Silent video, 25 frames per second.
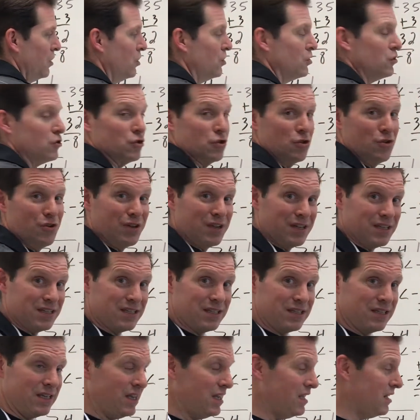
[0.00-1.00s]
So you can
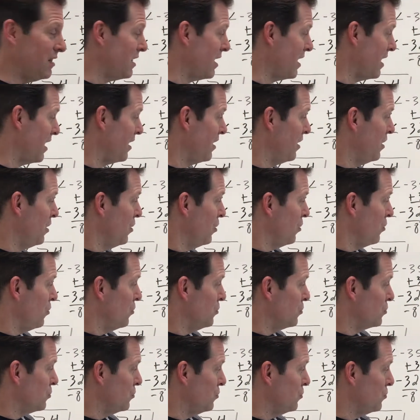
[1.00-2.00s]
see that your
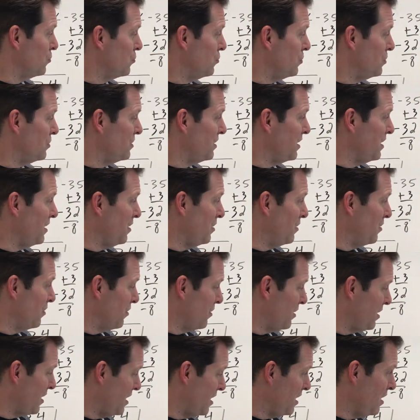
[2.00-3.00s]
solution is either
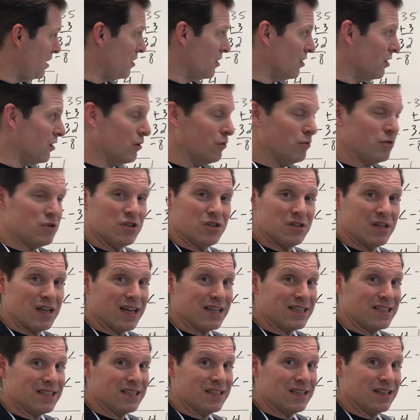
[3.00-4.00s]
here, which is
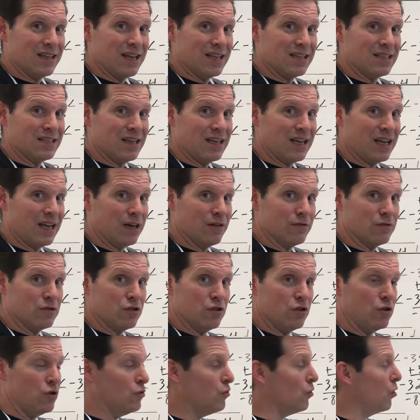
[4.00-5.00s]
x is less than negative
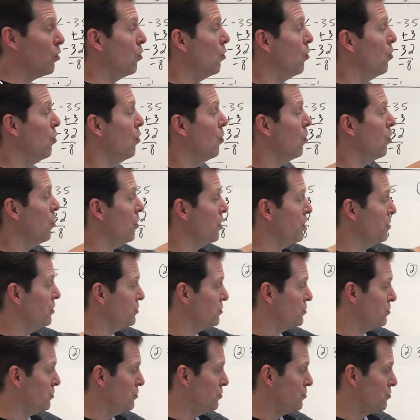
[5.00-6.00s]
2, or your
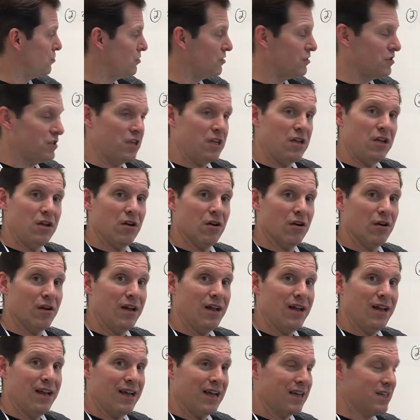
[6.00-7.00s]
solution is here,
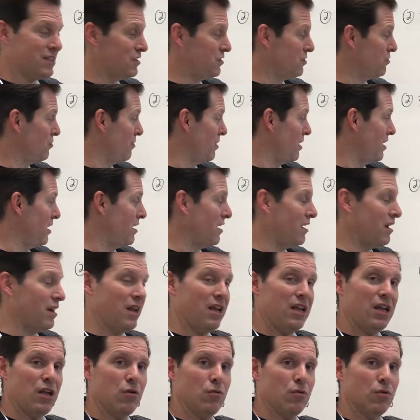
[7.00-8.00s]
x is greater than or
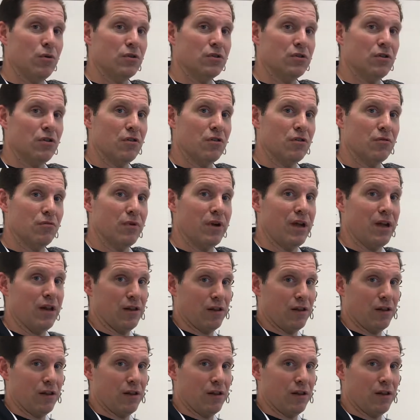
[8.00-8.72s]
equal to 3.